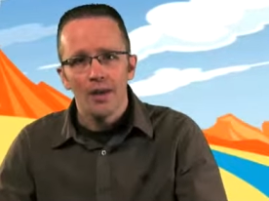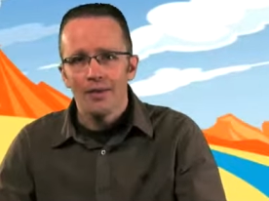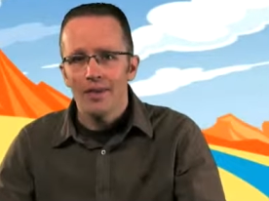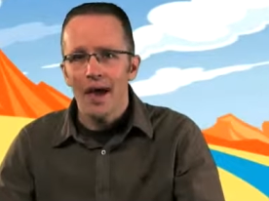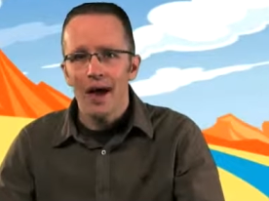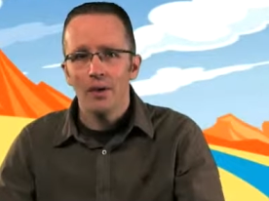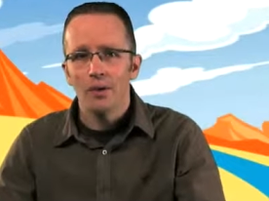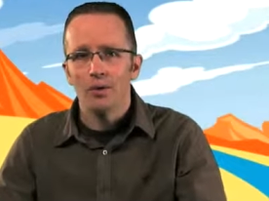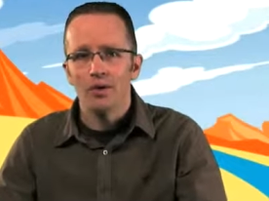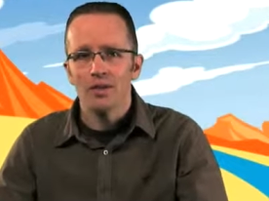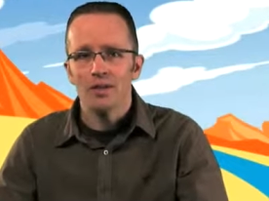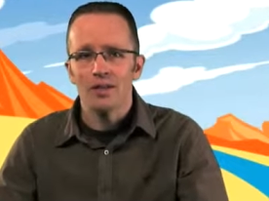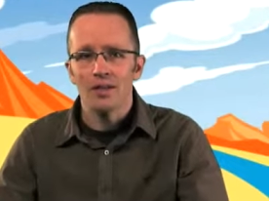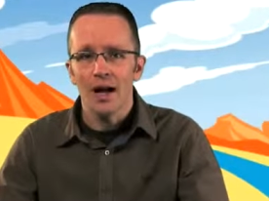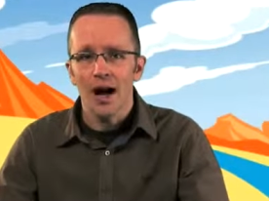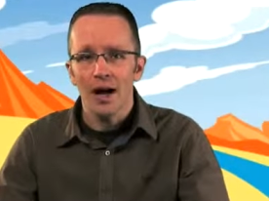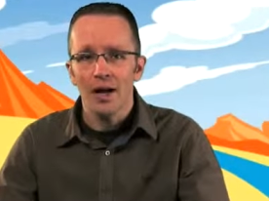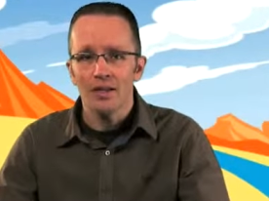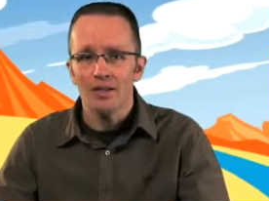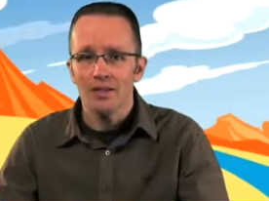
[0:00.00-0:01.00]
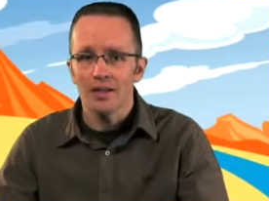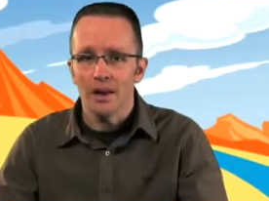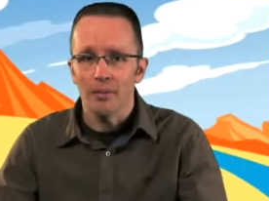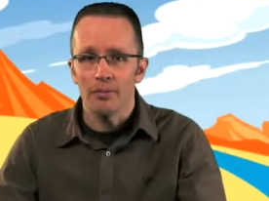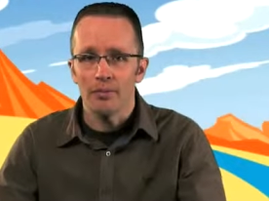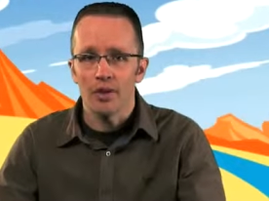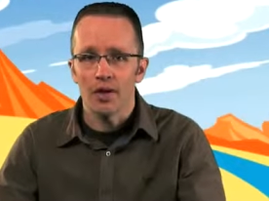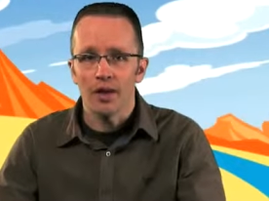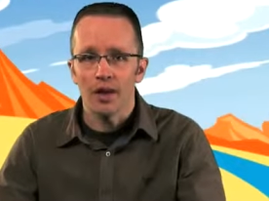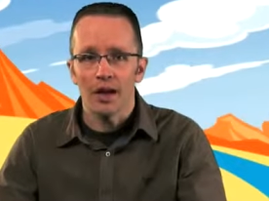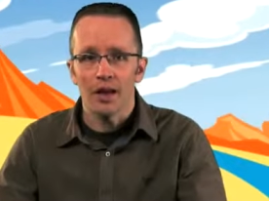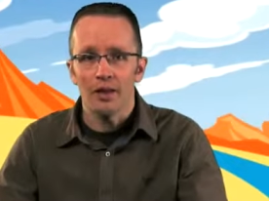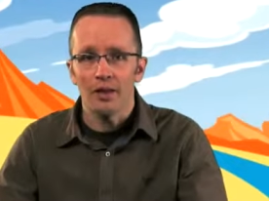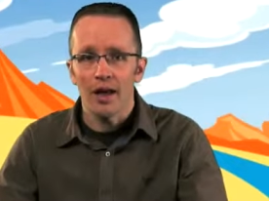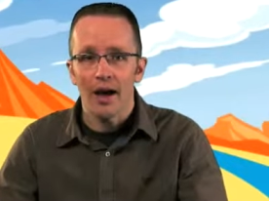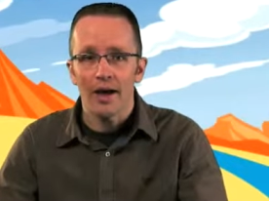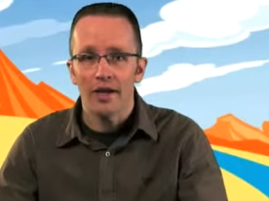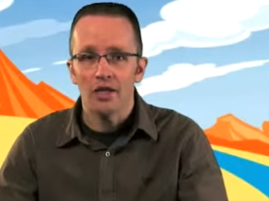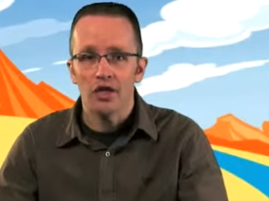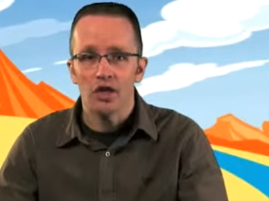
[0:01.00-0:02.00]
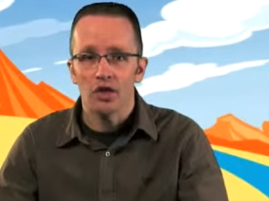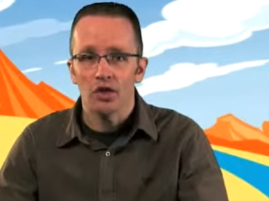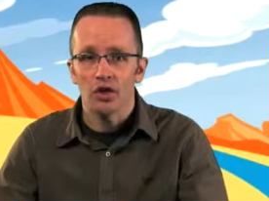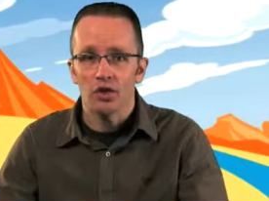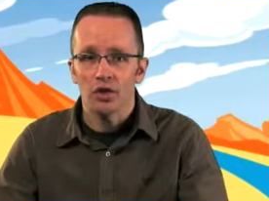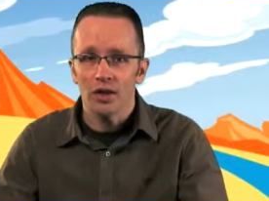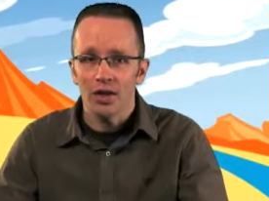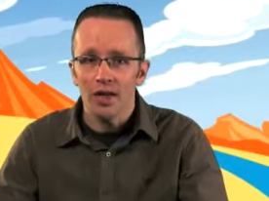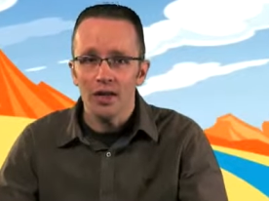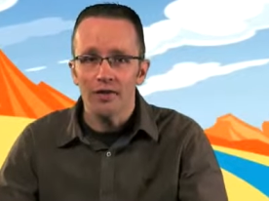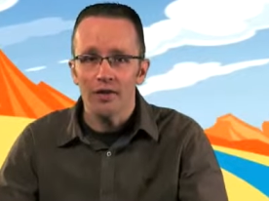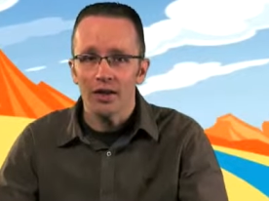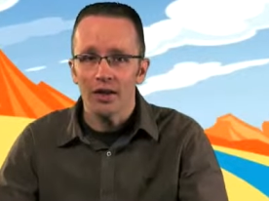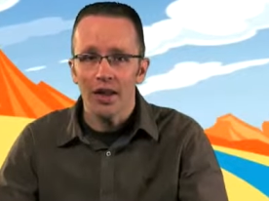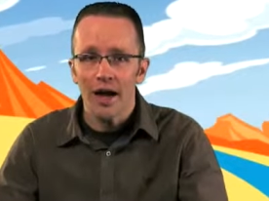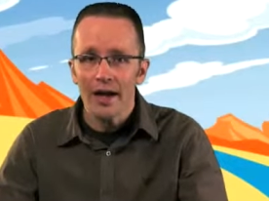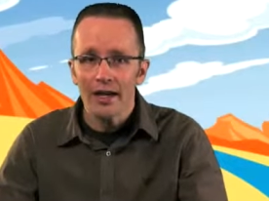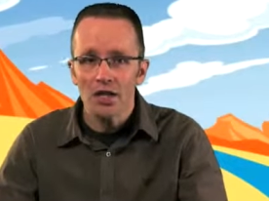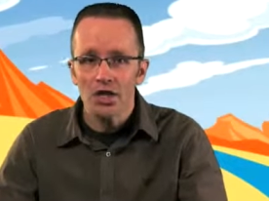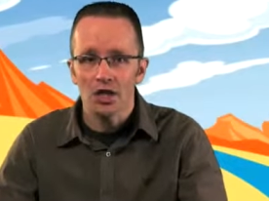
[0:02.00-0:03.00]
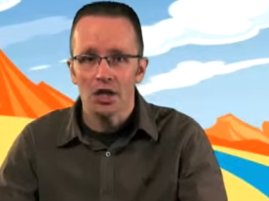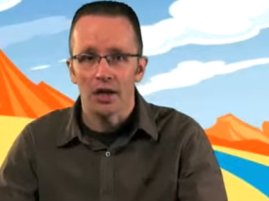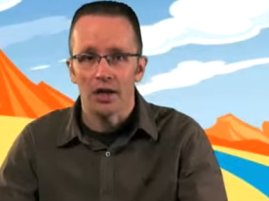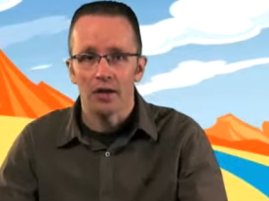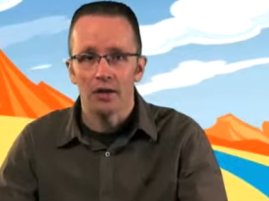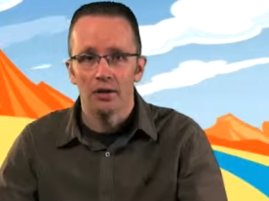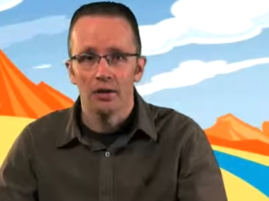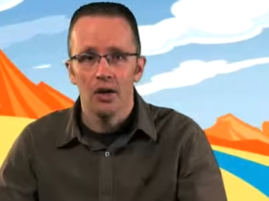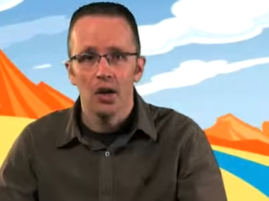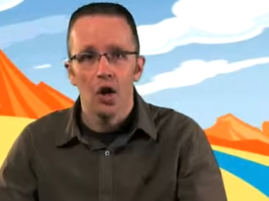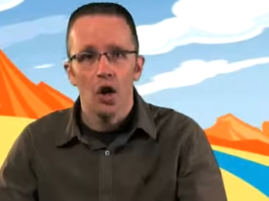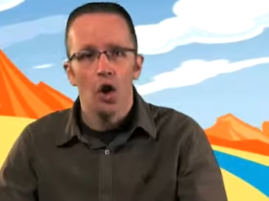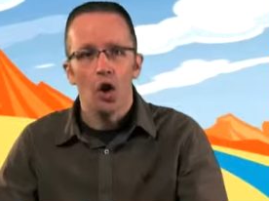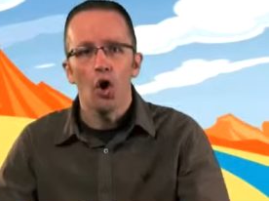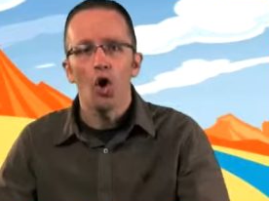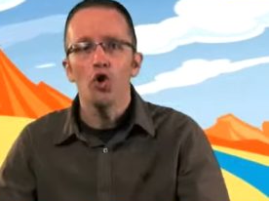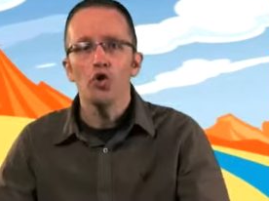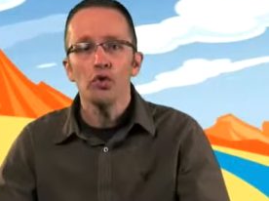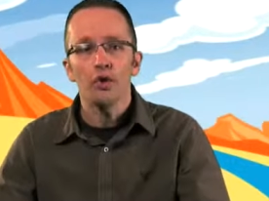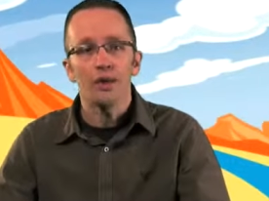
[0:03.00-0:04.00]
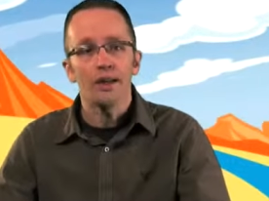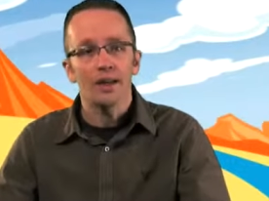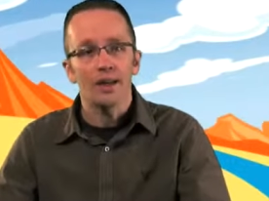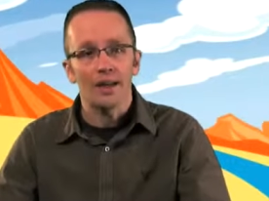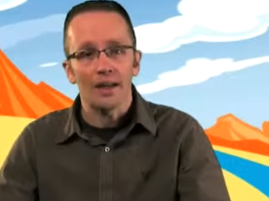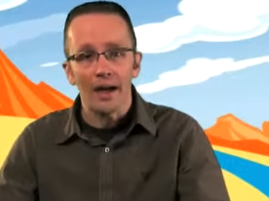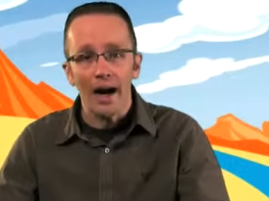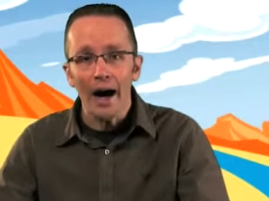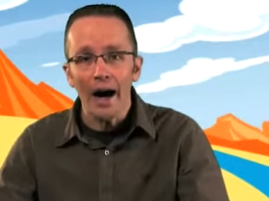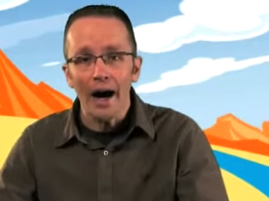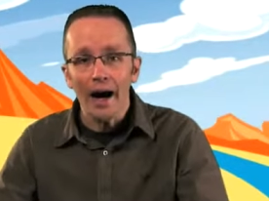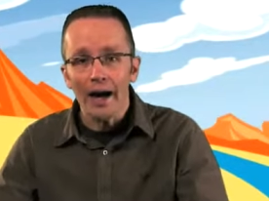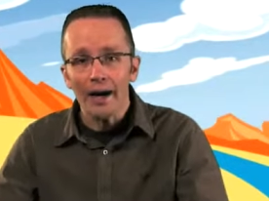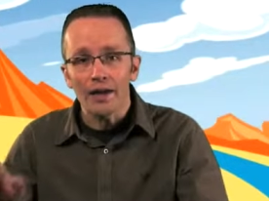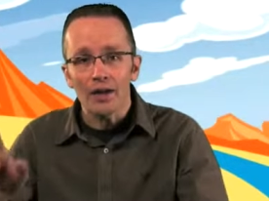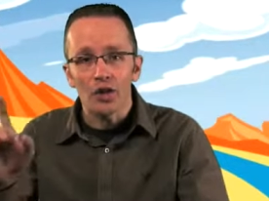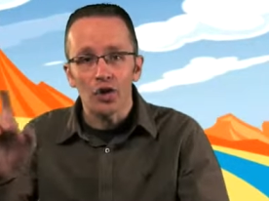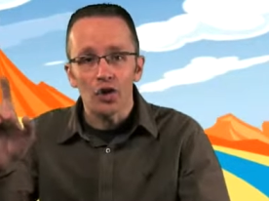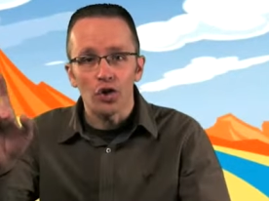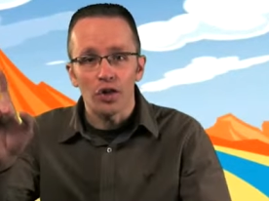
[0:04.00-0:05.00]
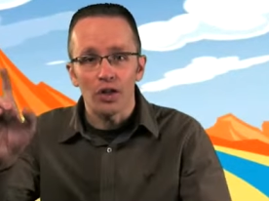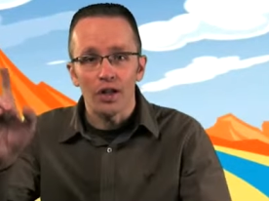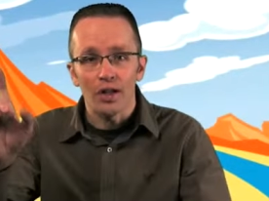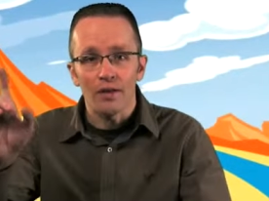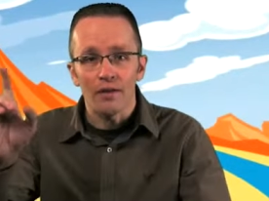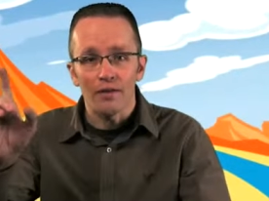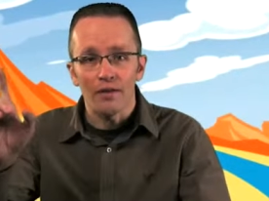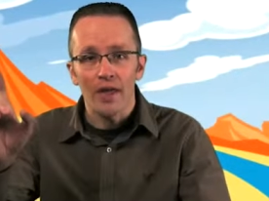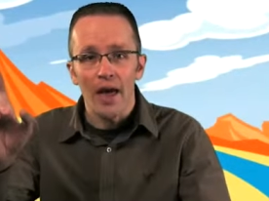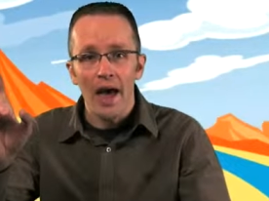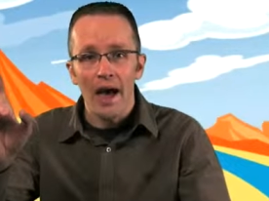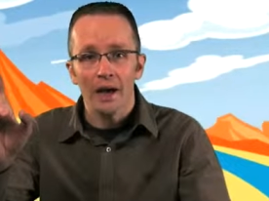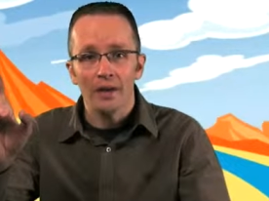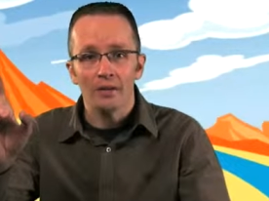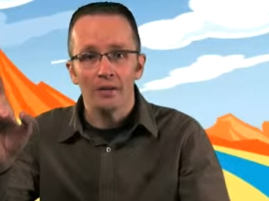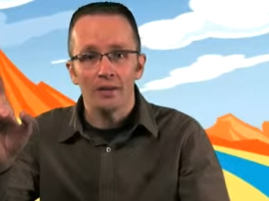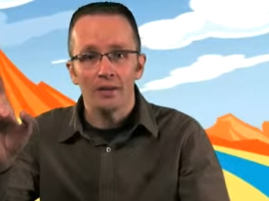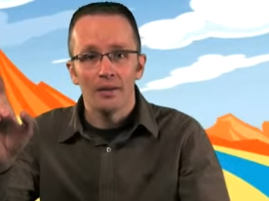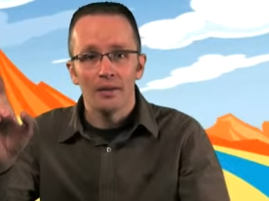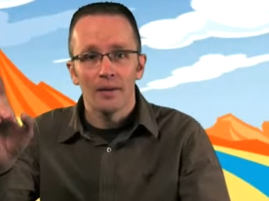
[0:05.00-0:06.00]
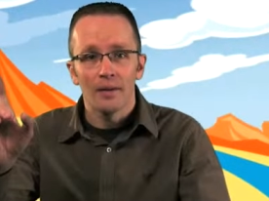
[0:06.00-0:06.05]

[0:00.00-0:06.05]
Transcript: That was not something Elijah could give Elisha. Only God could give that.